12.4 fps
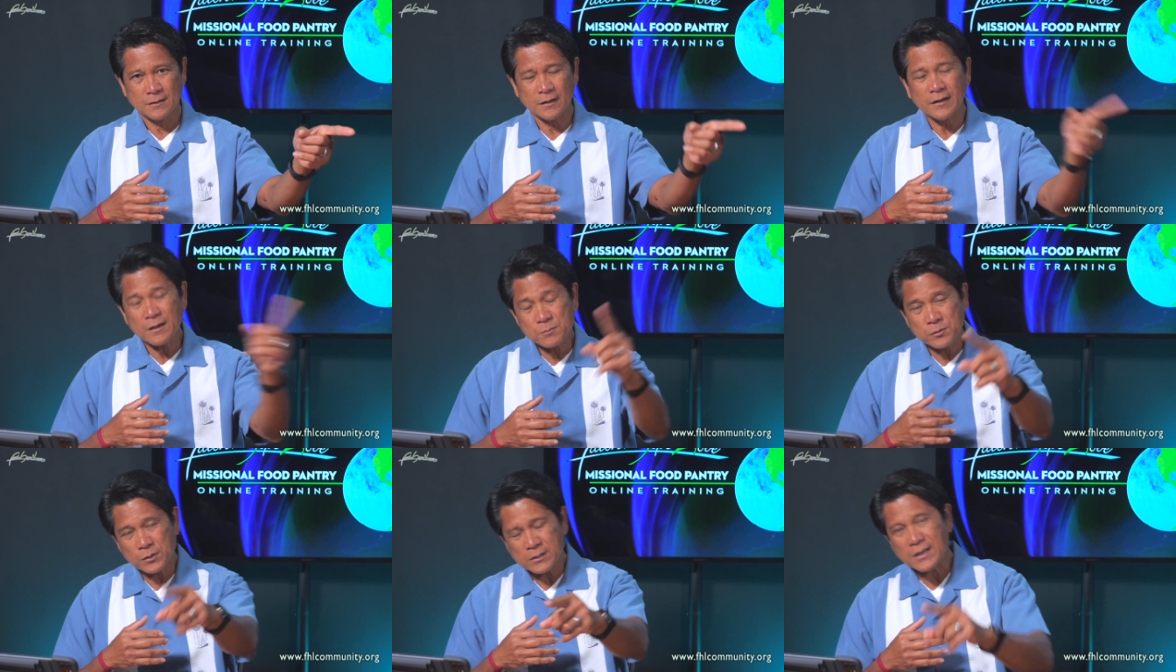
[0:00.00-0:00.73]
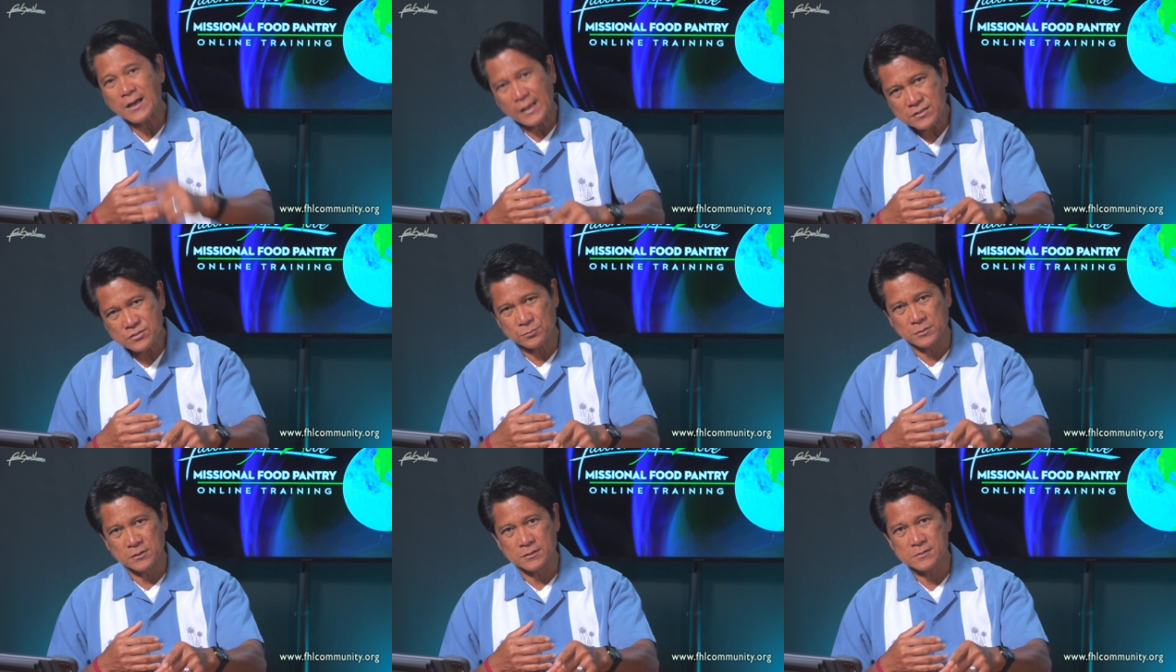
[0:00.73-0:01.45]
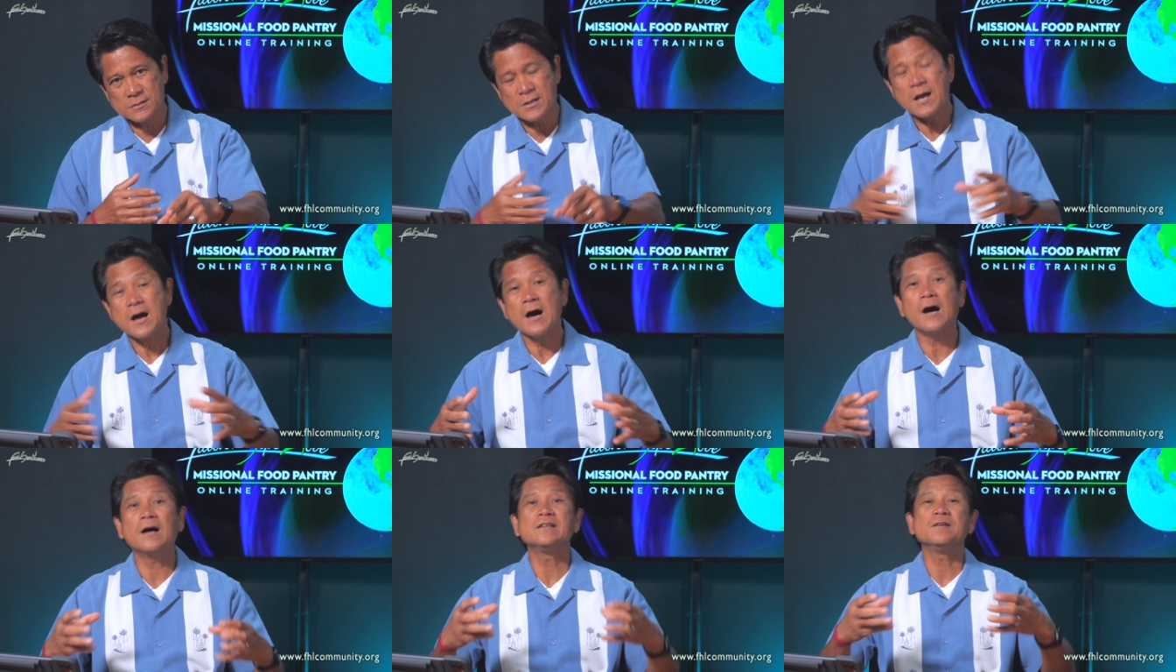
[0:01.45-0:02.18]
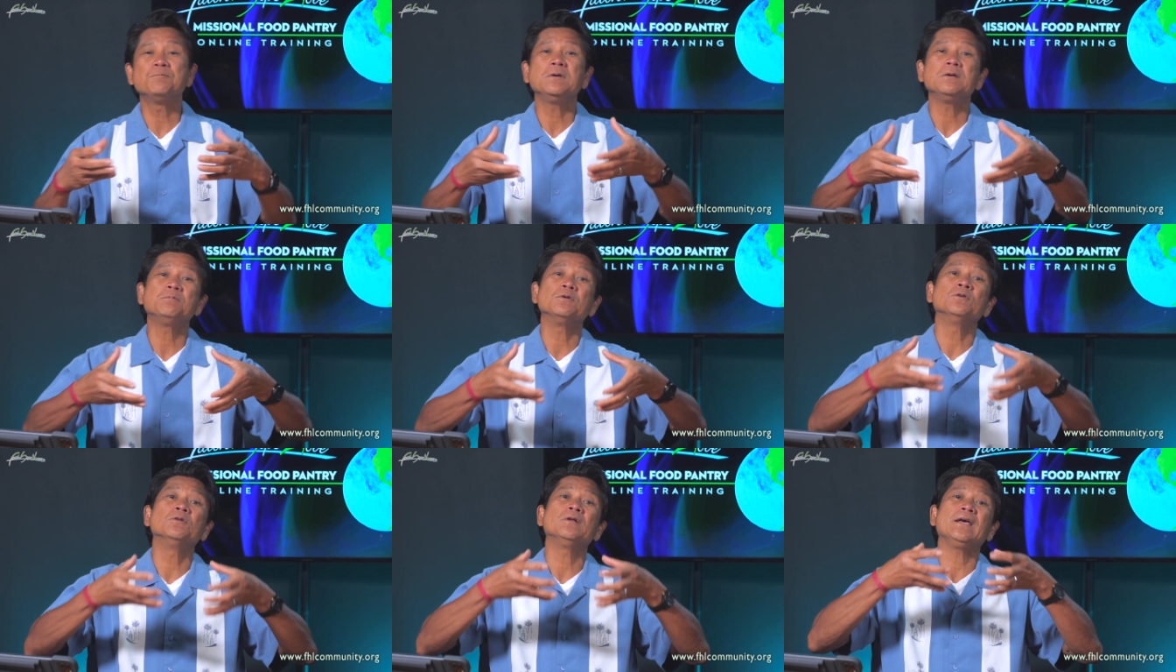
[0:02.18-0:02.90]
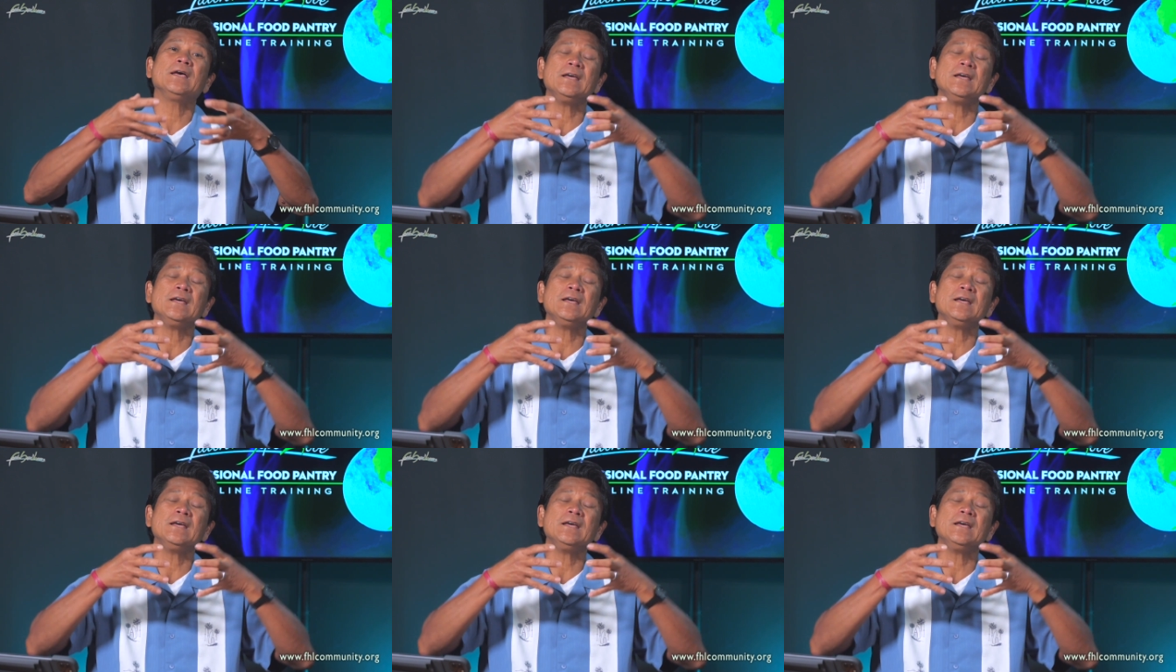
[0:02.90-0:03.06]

Our number one customers are the people